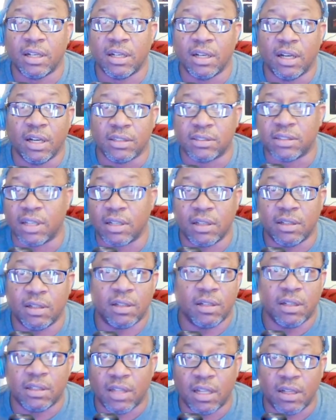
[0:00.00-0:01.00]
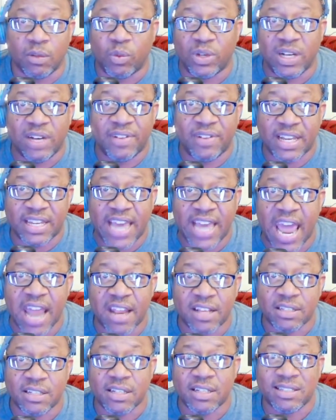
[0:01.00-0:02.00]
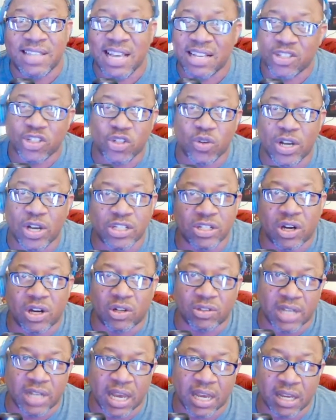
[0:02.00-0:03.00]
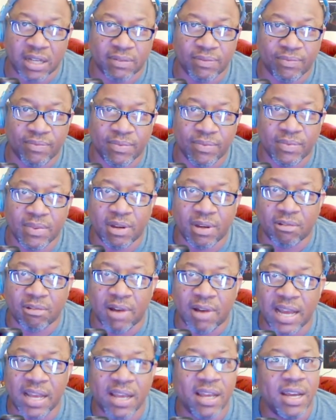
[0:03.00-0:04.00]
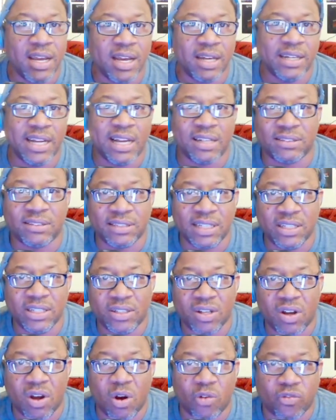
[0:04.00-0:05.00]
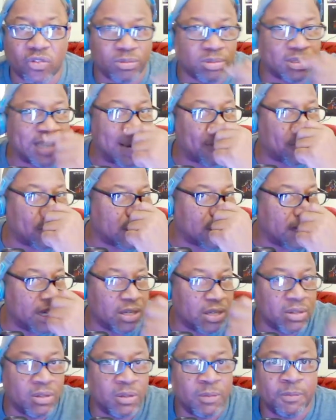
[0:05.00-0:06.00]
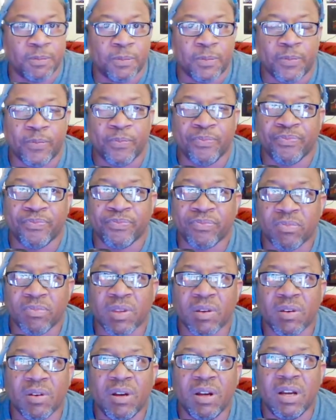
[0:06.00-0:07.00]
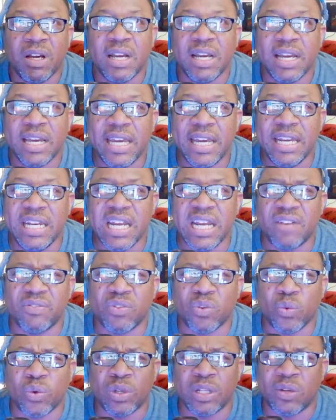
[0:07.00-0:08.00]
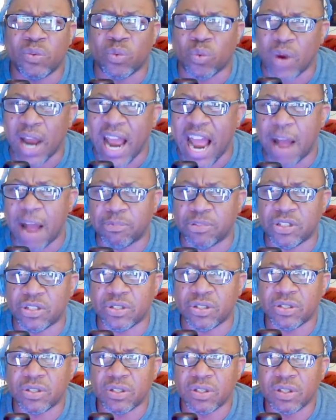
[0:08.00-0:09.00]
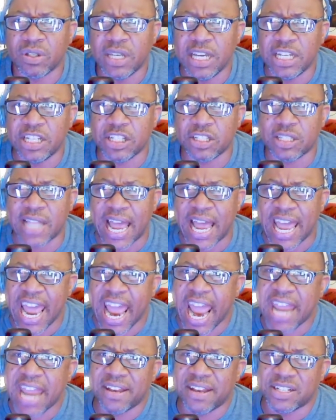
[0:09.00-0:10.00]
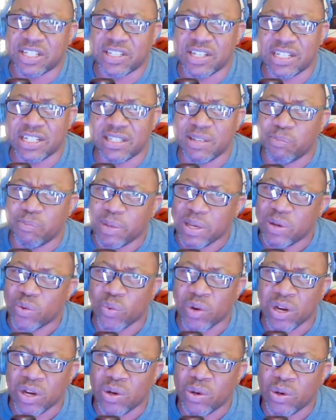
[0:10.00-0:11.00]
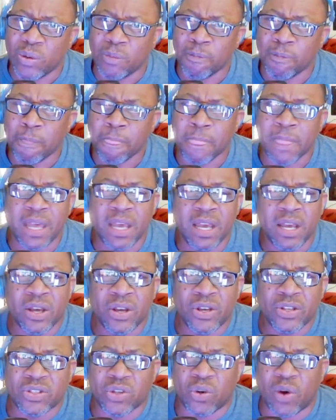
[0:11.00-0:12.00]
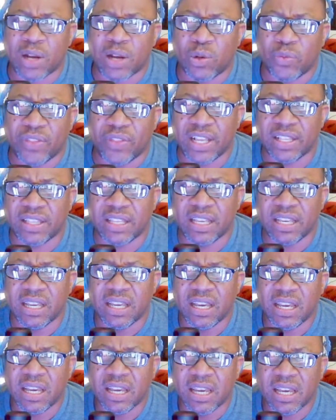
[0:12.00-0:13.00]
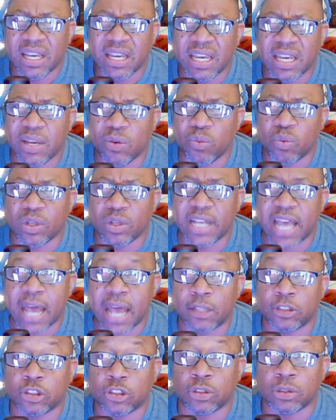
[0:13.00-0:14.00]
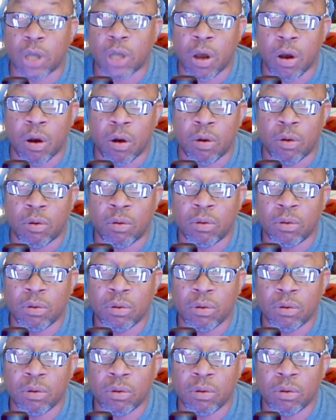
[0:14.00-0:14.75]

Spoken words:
Whatever that cadence is, that's Treach all day. All right. Now, Sin Dog from Cypress Hill, he never really rapped. He just like aided and assisted Be Real. So I don't think he really had a song